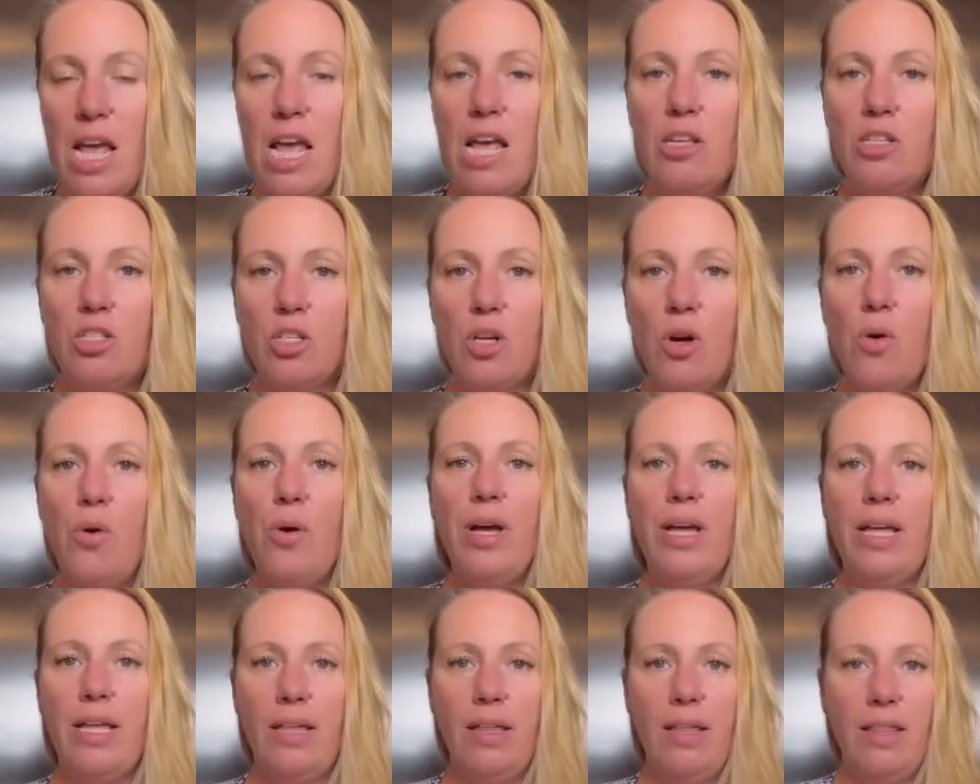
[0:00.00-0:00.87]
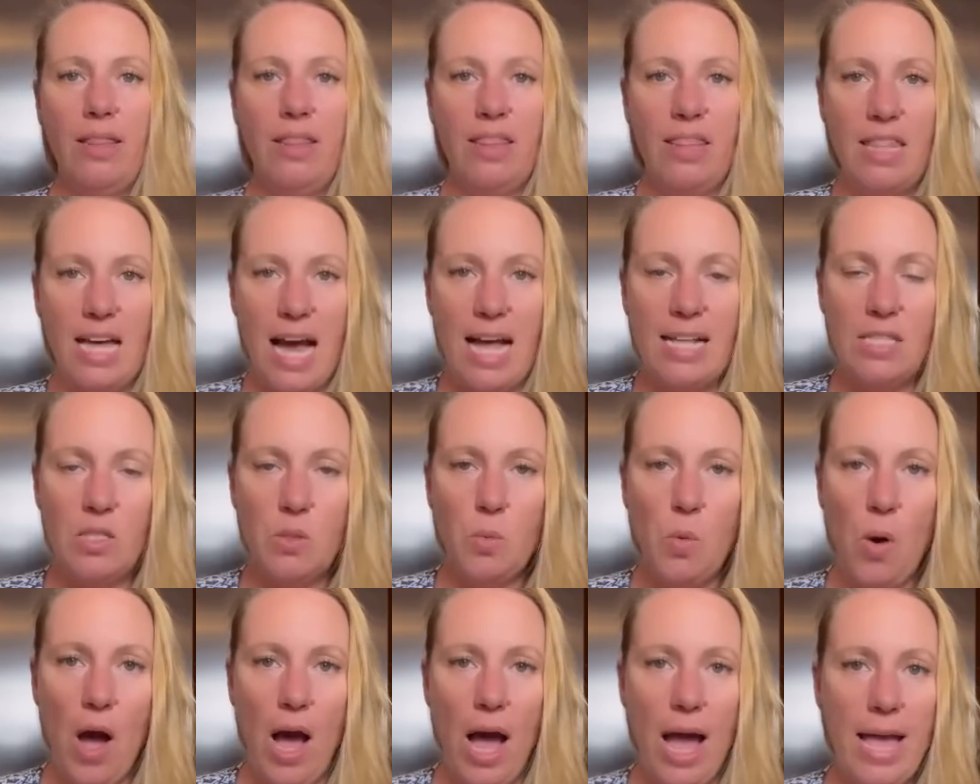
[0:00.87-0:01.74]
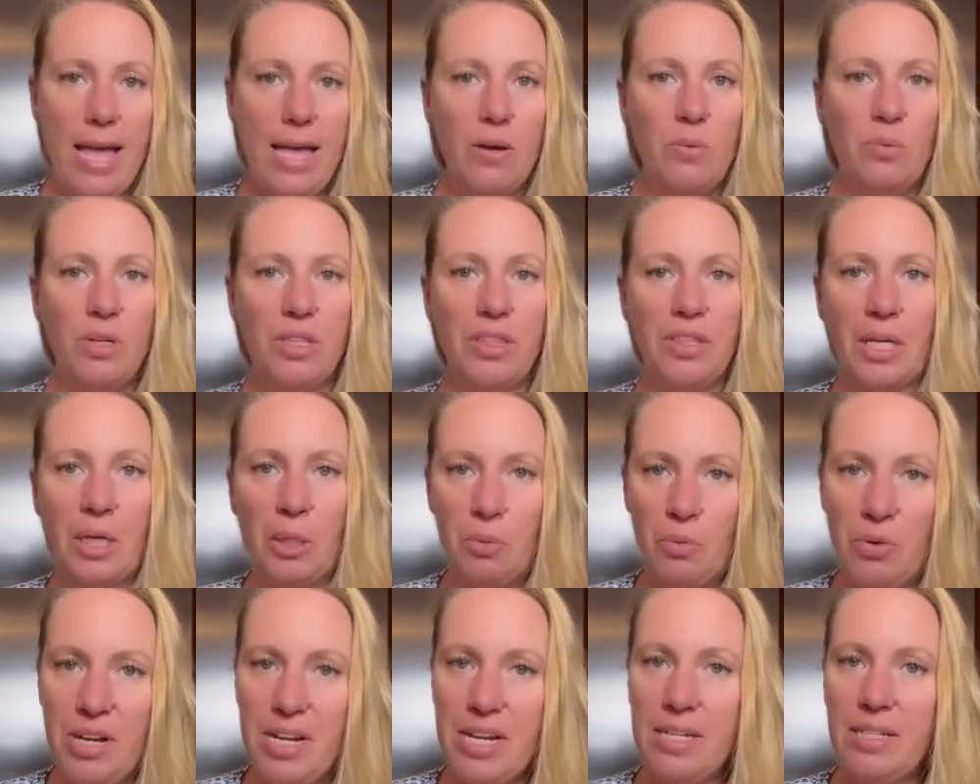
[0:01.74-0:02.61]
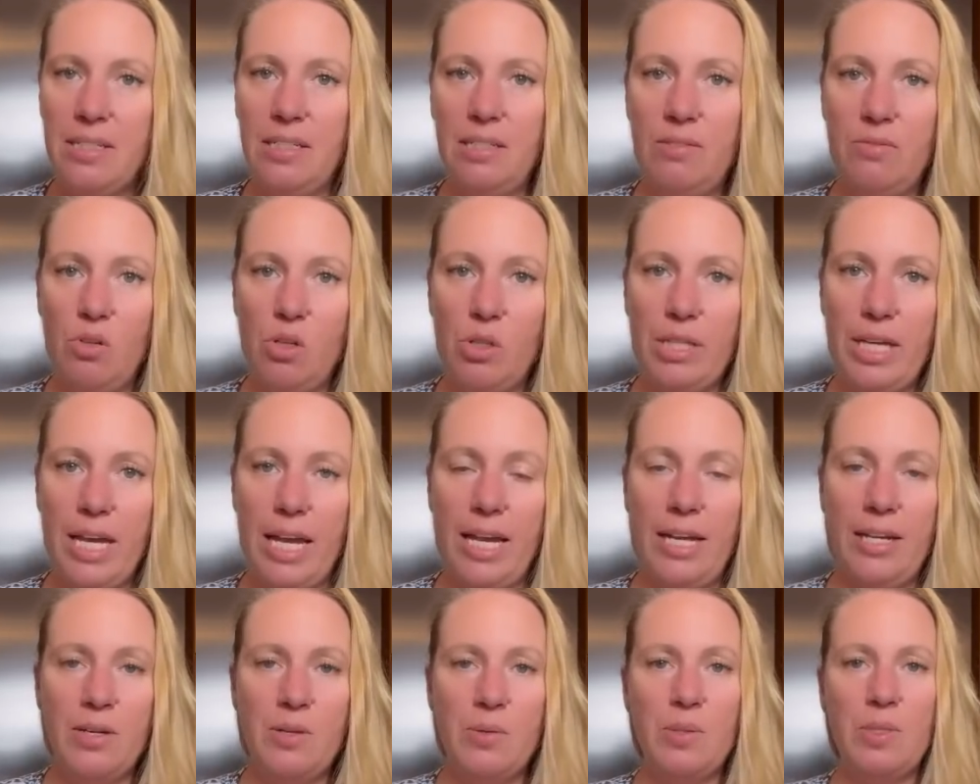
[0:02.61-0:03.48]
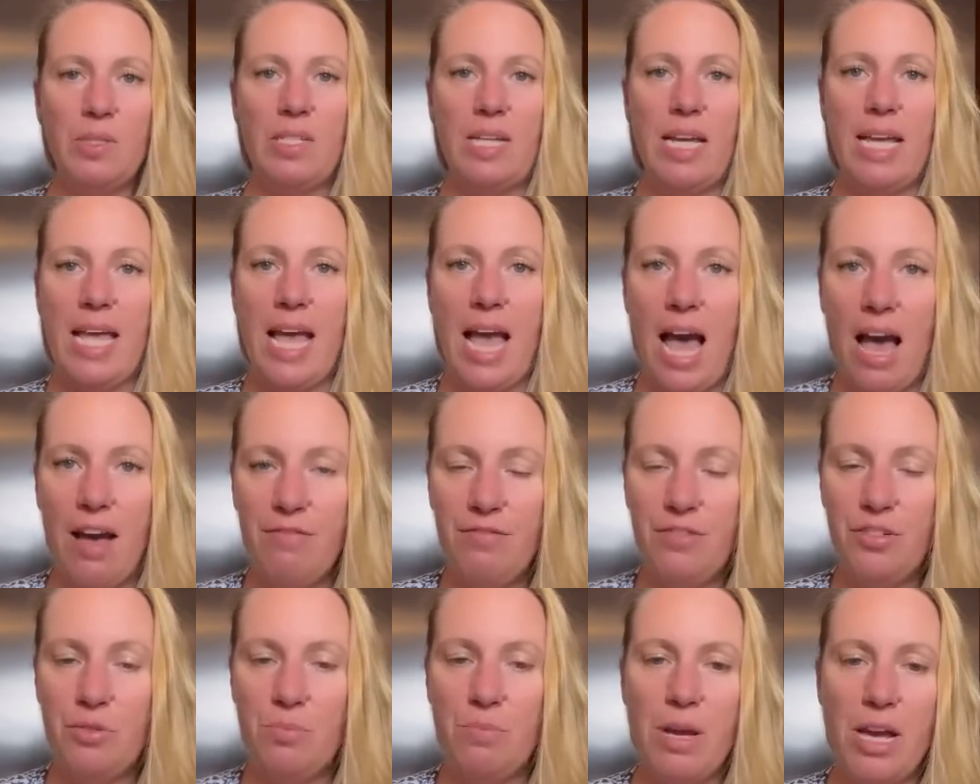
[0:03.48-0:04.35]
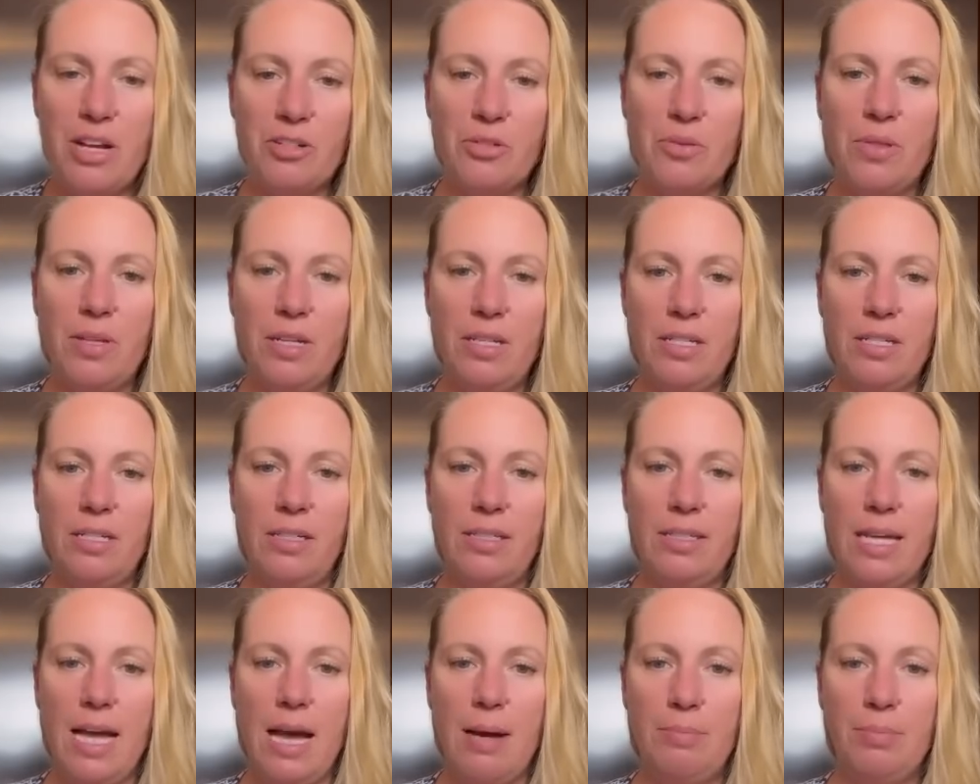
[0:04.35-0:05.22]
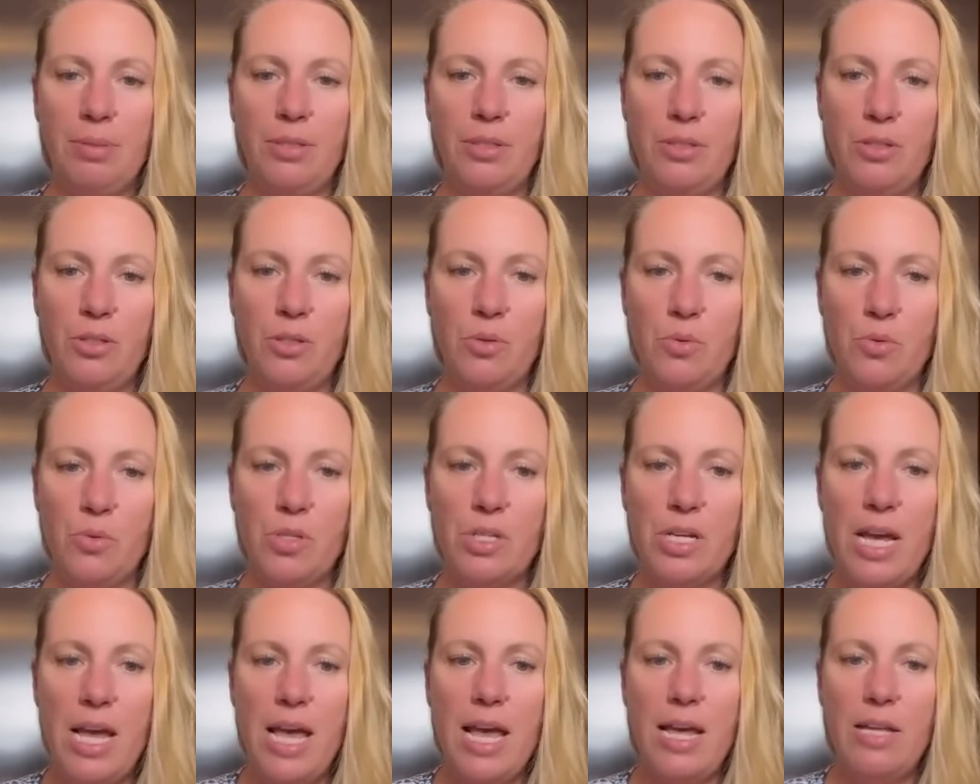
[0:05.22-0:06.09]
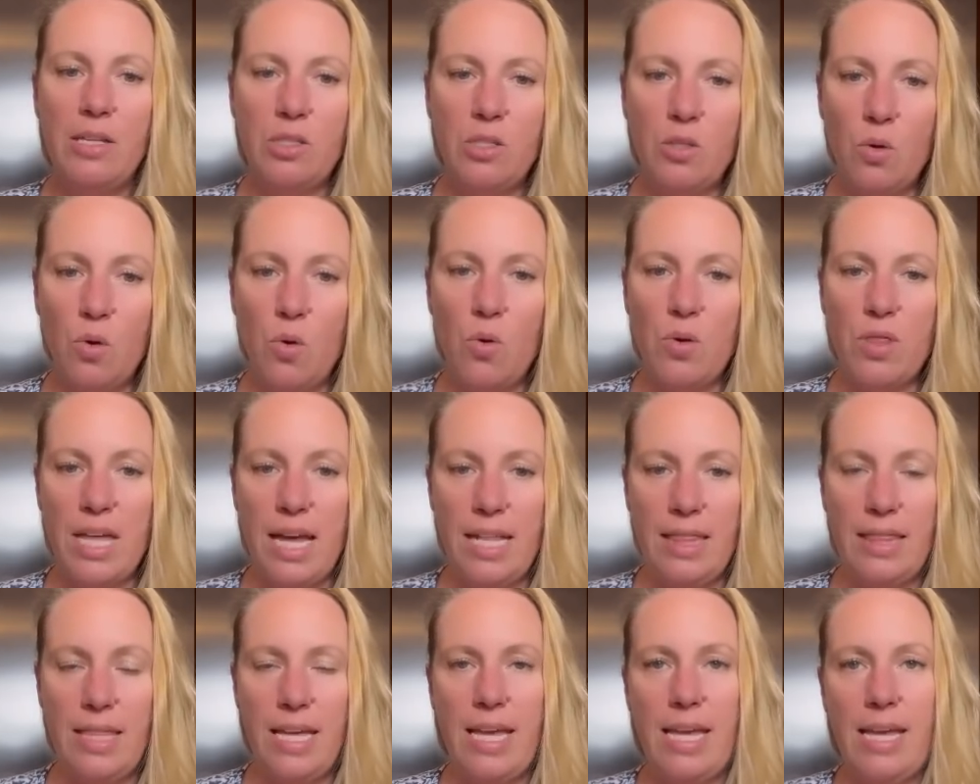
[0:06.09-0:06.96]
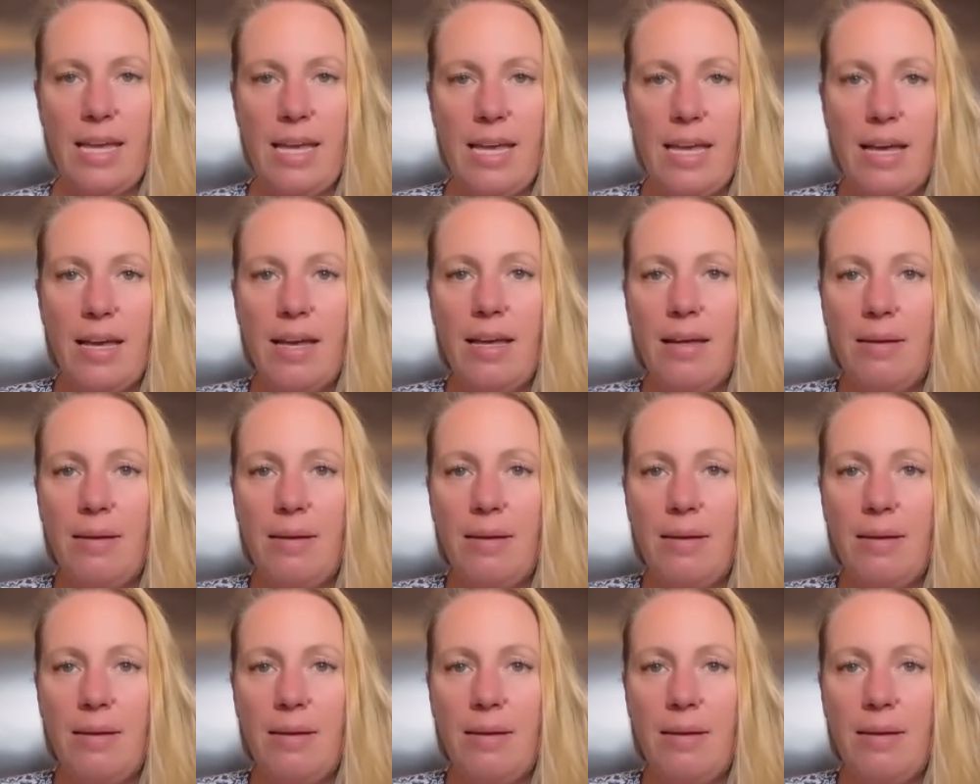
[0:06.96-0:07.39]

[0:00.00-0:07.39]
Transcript: So that's why with critical volcanoes, they have to measure the tilt amplitude so that they